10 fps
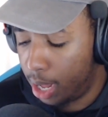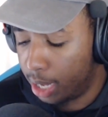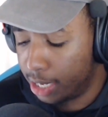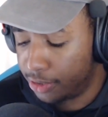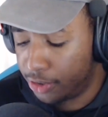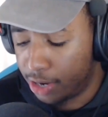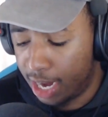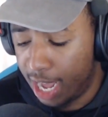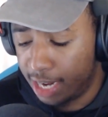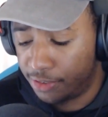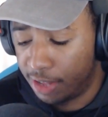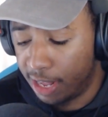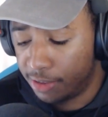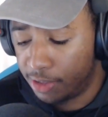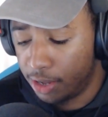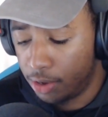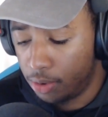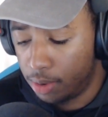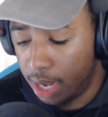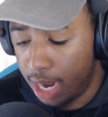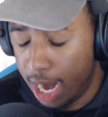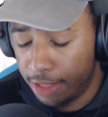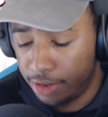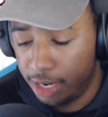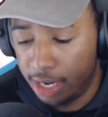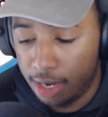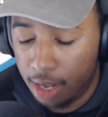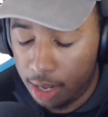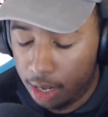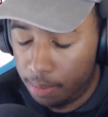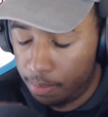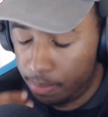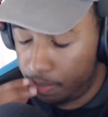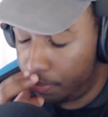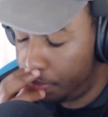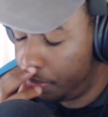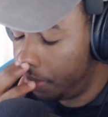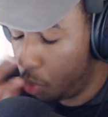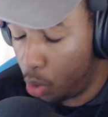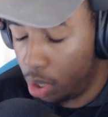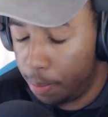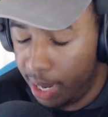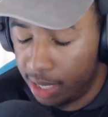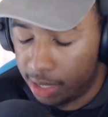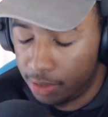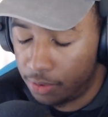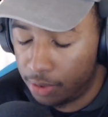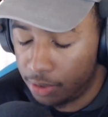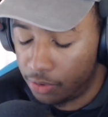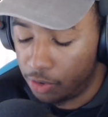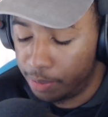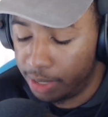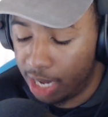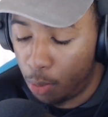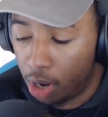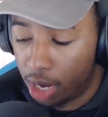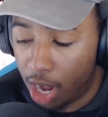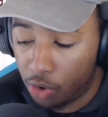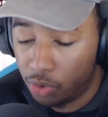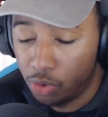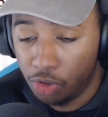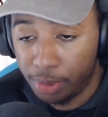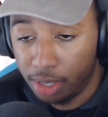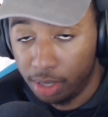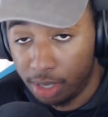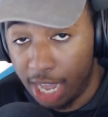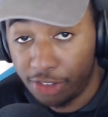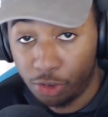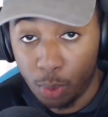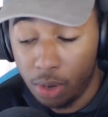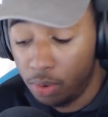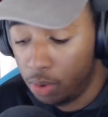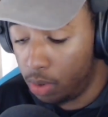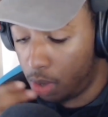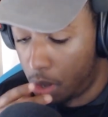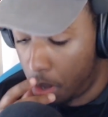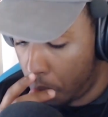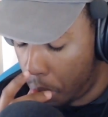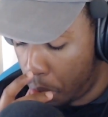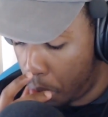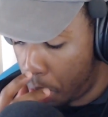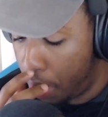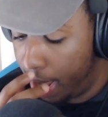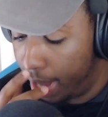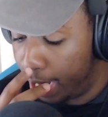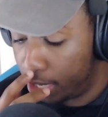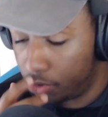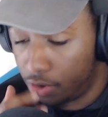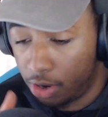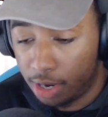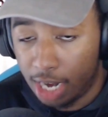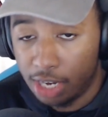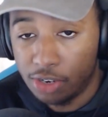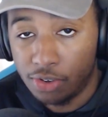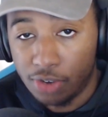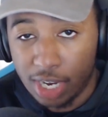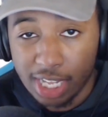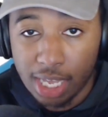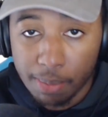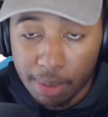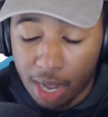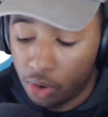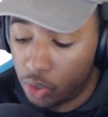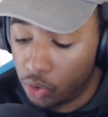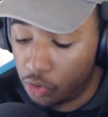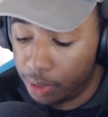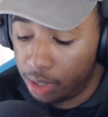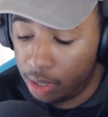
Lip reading: guess they're kind of at a standstill. New Orleans Pelicans, they want Kyle Kuzma as well. And Lakers are kind of trying to keep Kyle Kuzma.